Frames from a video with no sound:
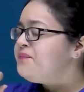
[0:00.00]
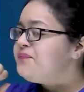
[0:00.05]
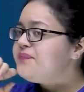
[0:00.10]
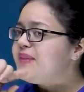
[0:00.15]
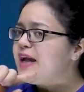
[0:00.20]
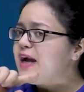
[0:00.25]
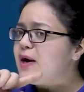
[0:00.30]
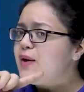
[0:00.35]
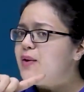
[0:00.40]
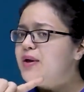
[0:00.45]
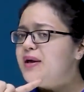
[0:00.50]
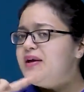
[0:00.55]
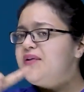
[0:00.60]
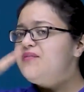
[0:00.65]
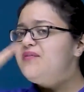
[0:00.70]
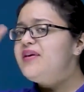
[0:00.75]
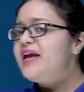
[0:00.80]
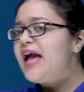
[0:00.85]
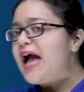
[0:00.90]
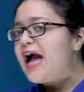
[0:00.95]
Now,
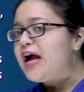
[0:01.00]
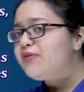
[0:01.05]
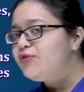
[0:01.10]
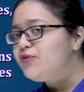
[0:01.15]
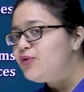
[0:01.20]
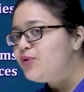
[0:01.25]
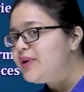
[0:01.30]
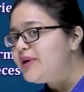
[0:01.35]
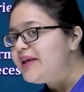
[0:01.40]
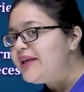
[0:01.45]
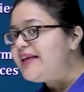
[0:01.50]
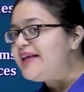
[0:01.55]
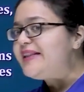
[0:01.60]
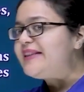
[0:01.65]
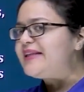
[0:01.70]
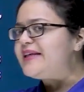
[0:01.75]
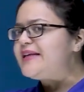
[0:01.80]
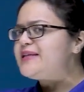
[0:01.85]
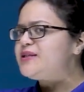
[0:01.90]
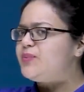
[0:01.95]
we have to
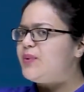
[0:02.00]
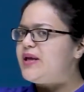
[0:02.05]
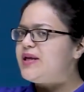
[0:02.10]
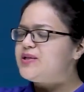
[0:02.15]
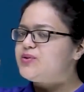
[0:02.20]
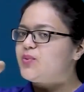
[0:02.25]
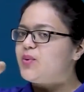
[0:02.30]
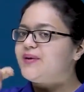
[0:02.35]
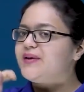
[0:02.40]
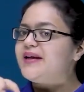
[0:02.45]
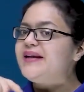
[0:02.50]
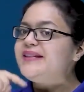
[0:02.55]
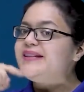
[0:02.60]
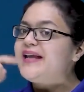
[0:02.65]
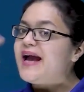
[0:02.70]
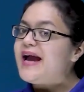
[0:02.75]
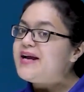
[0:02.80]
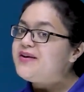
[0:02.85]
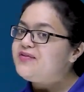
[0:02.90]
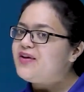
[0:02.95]
clean this wastewater and
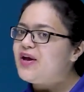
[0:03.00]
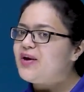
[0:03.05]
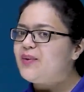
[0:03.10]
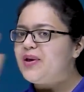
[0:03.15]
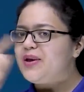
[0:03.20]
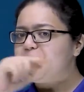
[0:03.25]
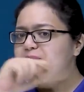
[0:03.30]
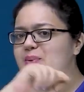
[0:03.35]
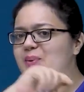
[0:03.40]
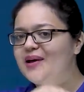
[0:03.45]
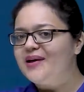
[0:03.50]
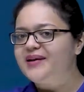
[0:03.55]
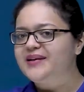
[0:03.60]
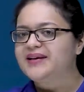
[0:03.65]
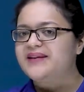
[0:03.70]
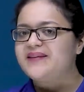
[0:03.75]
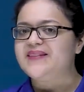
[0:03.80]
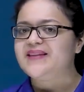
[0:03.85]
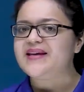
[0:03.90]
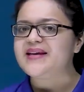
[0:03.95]
that we are going to learn
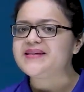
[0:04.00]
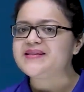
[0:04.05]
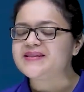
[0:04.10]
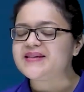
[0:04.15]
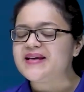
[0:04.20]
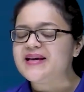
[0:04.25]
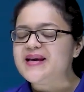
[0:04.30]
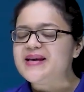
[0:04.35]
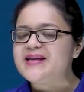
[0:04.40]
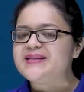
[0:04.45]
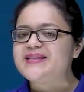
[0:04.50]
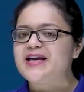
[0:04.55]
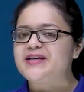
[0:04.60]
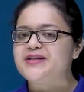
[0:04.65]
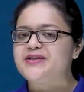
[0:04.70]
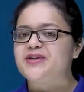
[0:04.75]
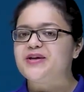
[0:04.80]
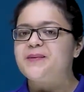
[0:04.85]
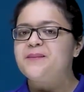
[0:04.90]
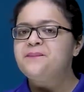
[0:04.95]
in this
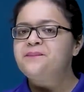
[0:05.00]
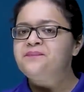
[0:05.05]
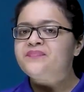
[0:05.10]
session.